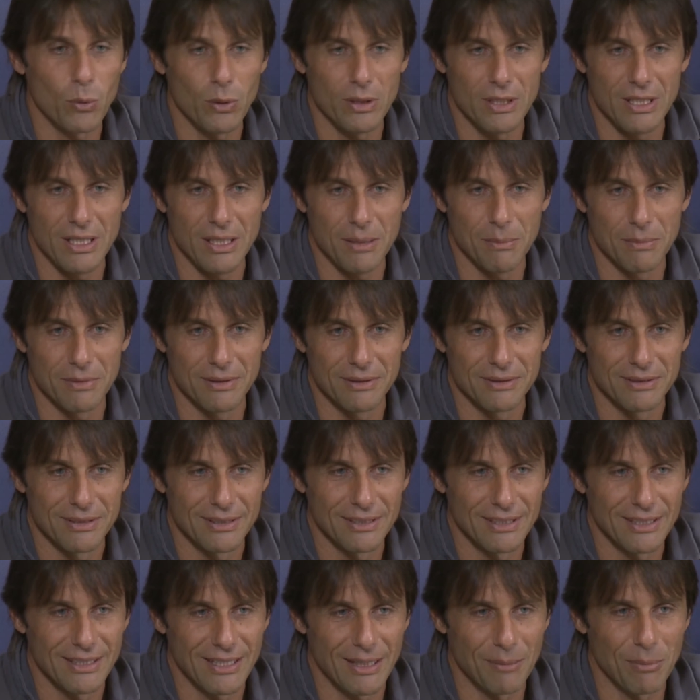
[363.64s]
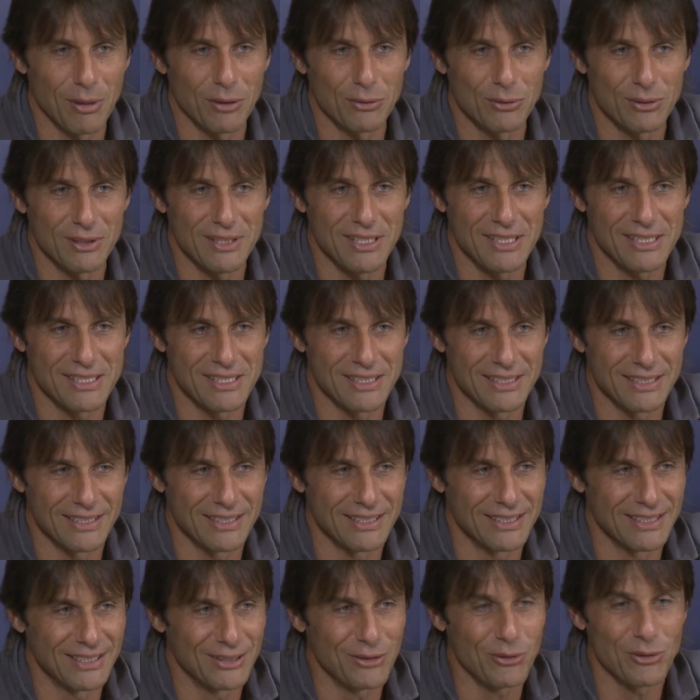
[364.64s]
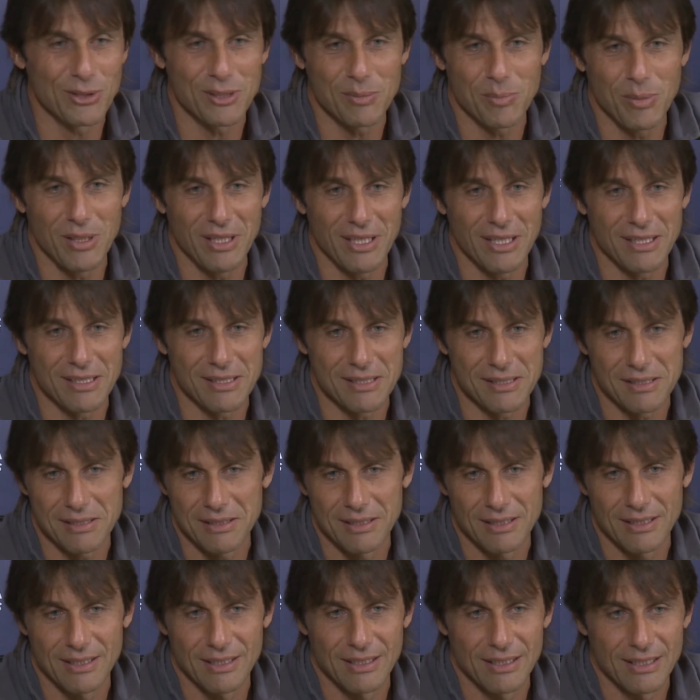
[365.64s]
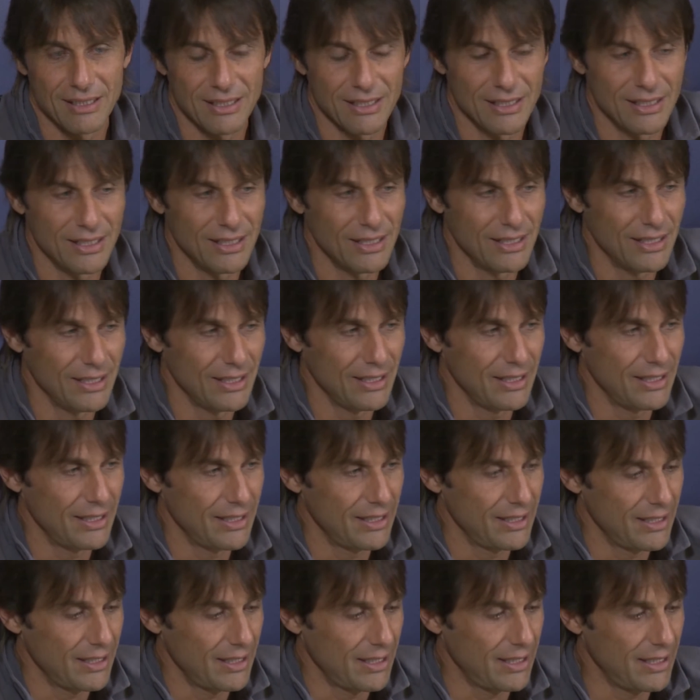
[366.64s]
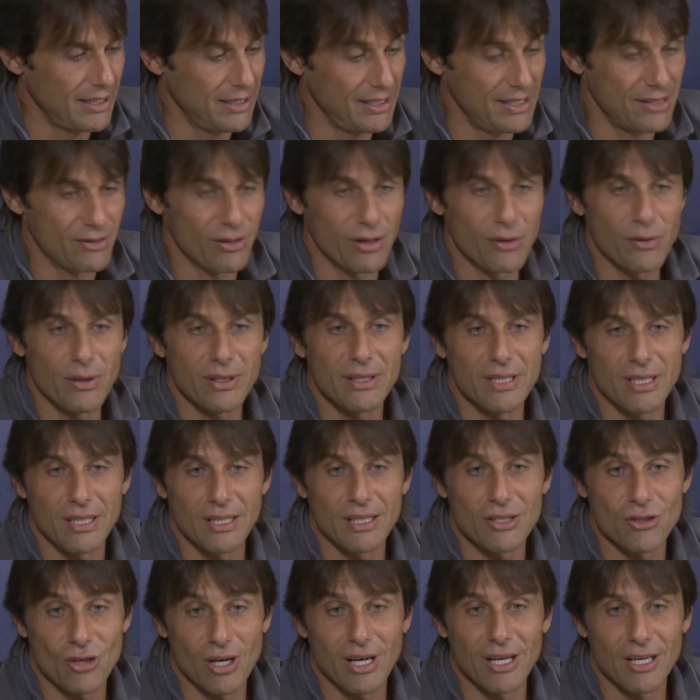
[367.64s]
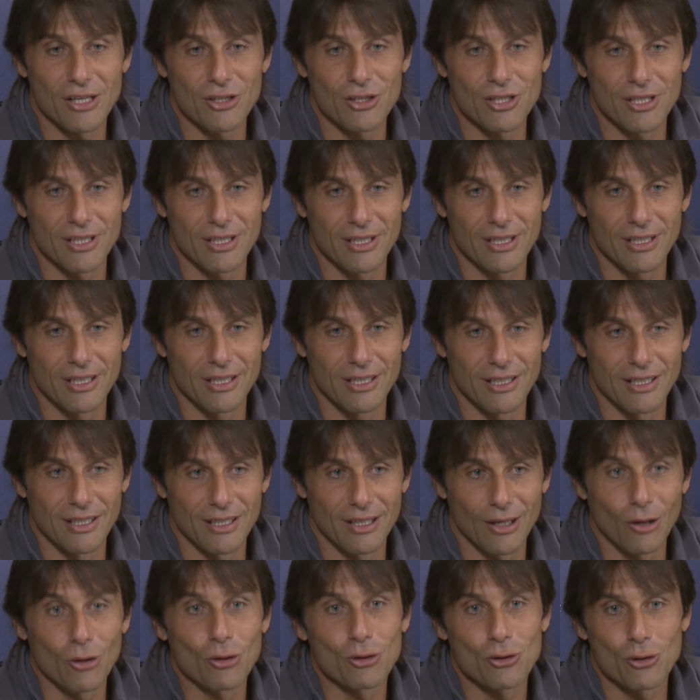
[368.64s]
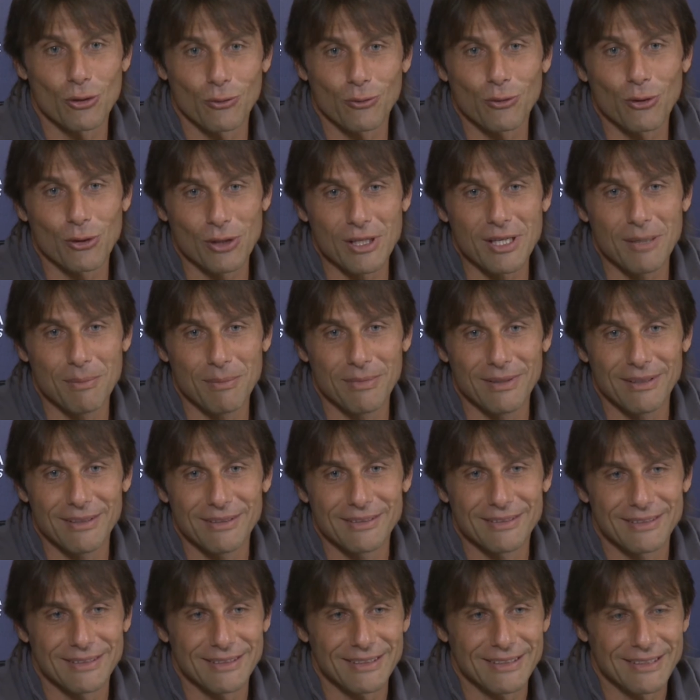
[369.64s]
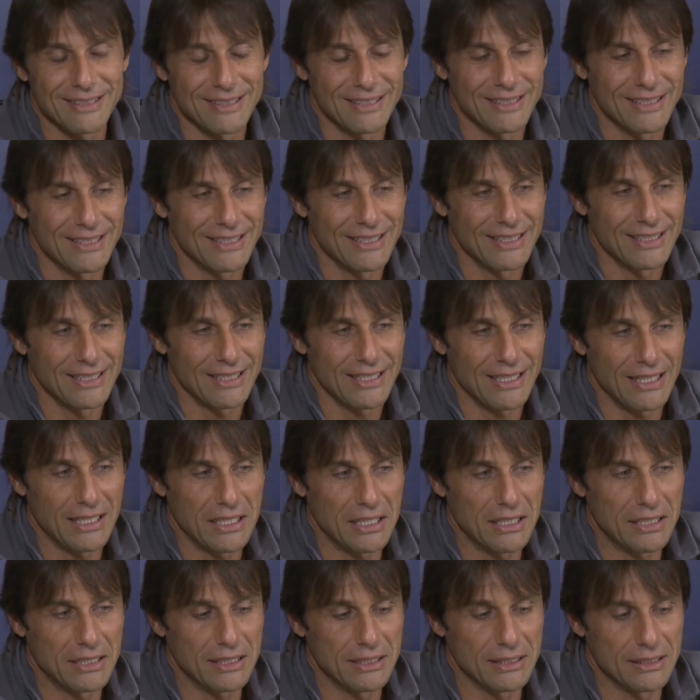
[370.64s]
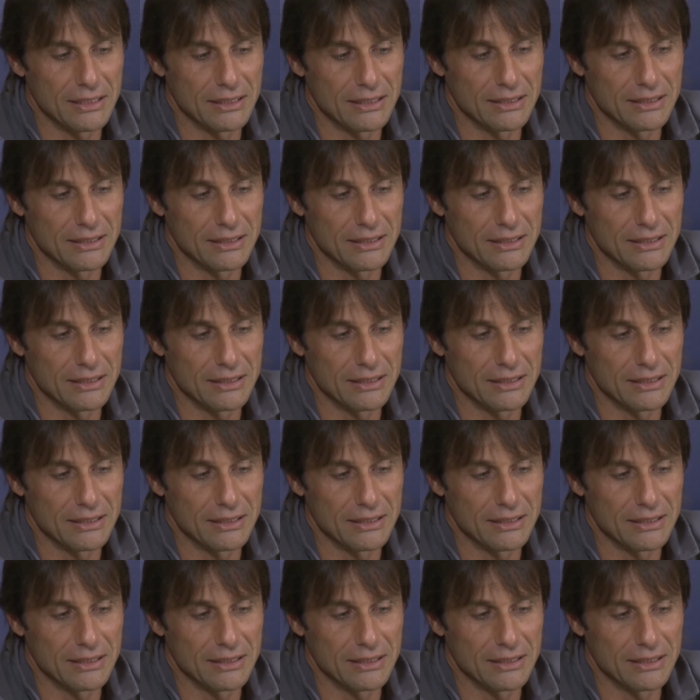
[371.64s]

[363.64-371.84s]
with him about this new experience. And this is a great challenge also for him. And